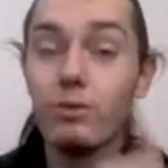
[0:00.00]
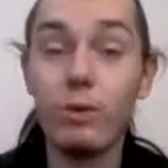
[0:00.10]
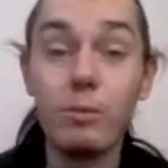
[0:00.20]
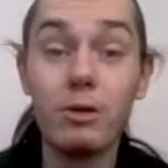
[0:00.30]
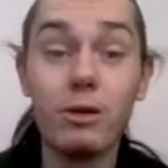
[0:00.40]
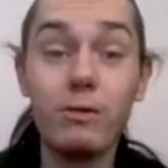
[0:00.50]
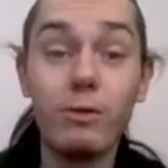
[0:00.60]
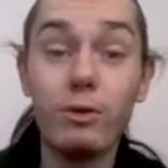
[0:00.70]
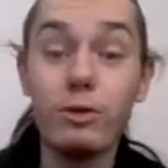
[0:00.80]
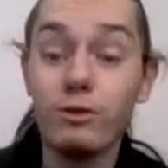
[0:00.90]
So I'm looking
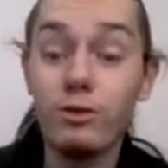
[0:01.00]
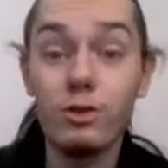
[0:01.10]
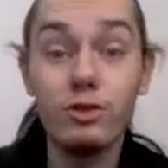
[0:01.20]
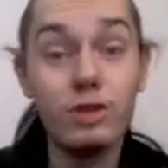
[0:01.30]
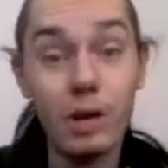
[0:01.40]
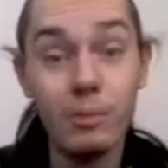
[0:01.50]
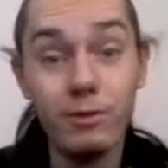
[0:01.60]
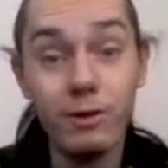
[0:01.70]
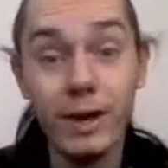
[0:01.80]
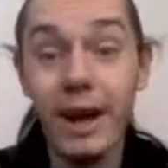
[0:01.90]
forward to the Sharp
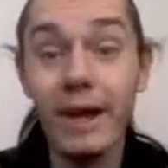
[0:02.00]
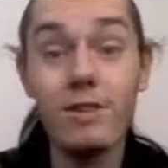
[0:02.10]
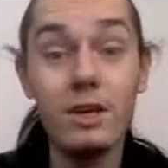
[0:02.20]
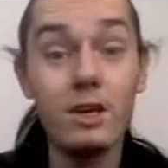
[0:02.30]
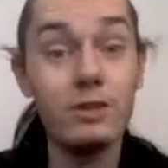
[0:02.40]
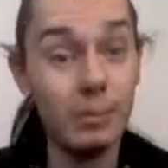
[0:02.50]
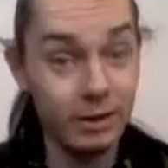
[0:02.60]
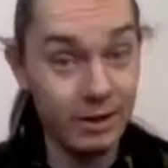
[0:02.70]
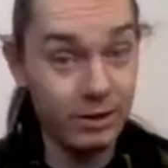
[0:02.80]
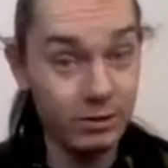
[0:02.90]
Fire and the Double
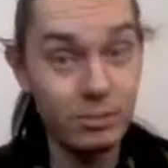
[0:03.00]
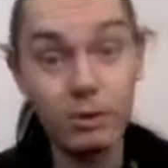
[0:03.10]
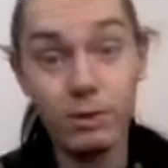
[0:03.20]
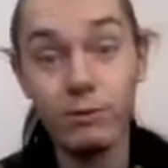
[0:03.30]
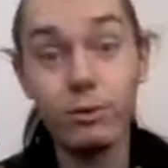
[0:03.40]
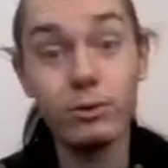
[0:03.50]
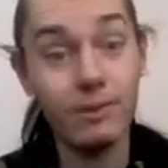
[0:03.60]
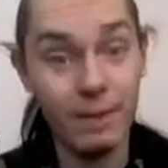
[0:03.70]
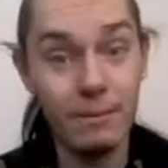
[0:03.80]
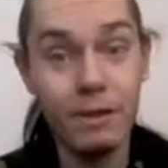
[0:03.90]
Down. I'm looking forward to
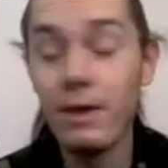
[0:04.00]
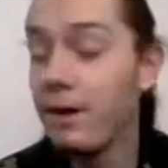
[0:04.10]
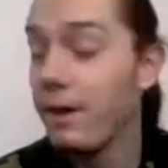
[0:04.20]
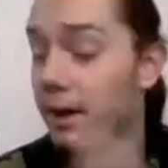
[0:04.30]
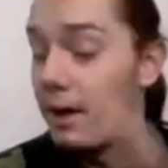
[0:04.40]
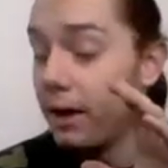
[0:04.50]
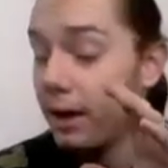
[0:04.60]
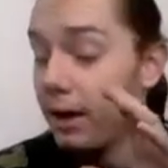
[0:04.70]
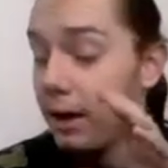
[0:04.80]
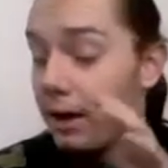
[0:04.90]

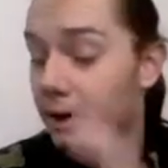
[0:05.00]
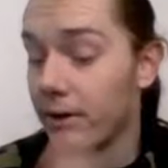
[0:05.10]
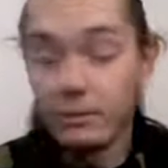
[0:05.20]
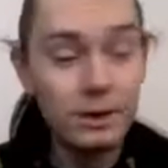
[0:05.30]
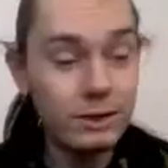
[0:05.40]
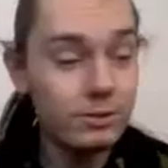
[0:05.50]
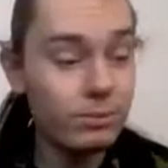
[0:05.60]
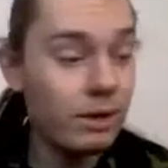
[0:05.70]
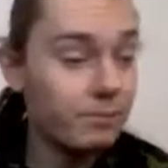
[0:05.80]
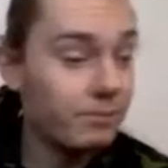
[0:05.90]
them. Right,
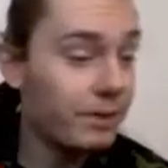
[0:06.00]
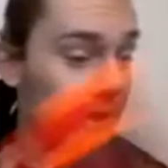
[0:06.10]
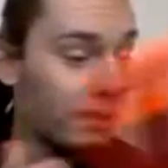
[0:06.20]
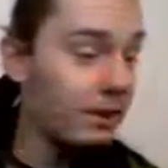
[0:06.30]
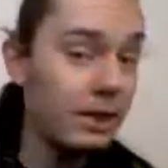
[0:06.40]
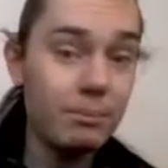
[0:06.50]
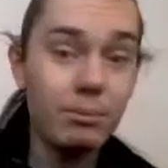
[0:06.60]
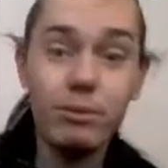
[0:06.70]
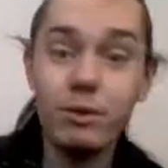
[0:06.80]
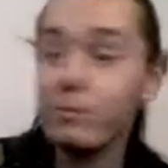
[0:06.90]
well, I think that
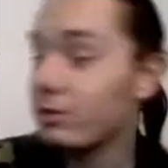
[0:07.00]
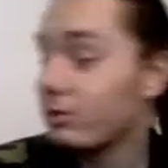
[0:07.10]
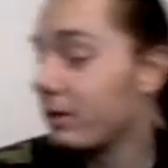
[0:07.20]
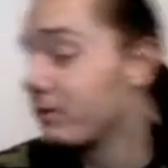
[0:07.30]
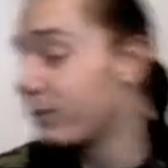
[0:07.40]
pretty much about